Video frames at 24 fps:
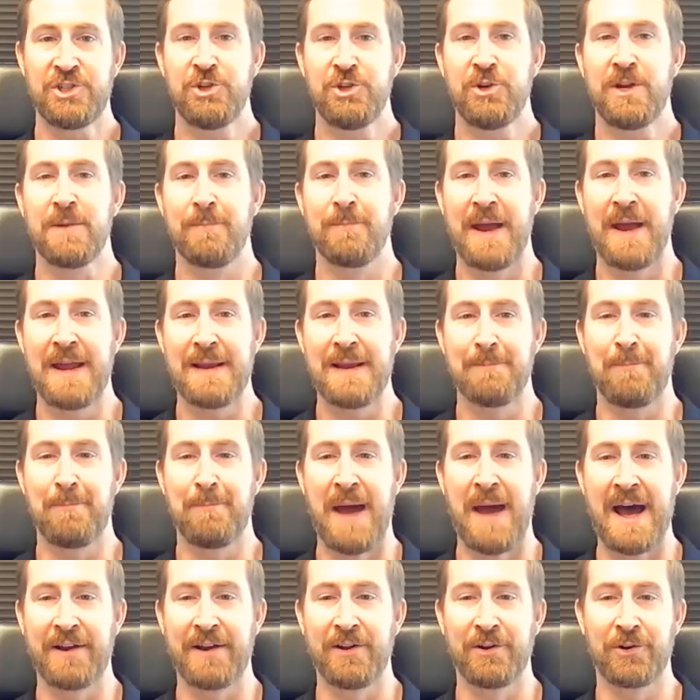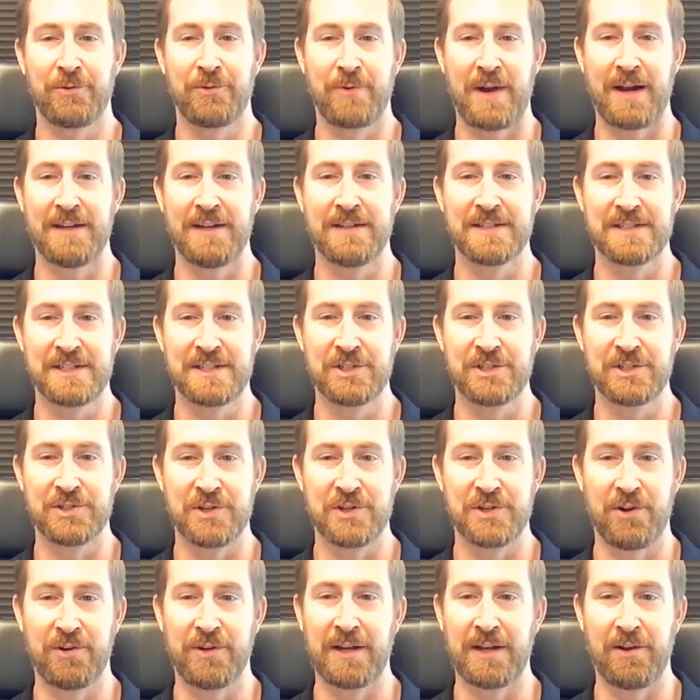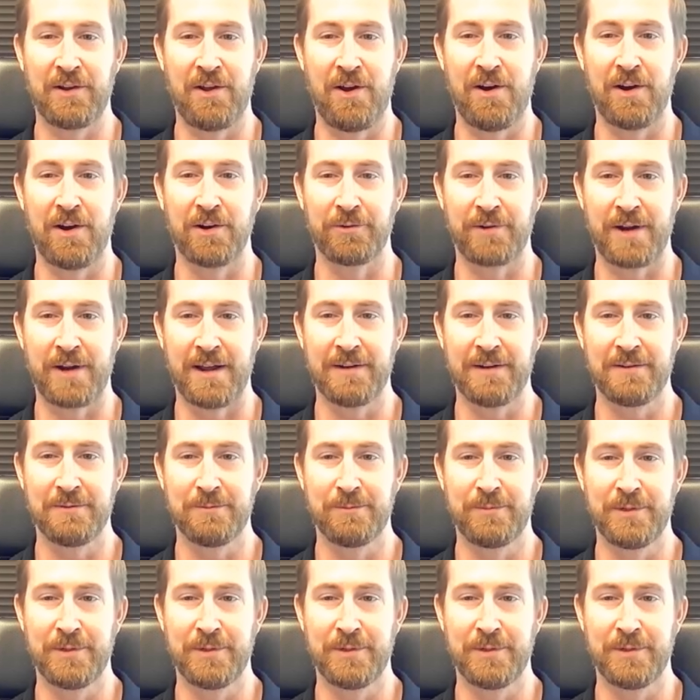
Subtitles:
Because you can make bad underwriting decisions all day long, right?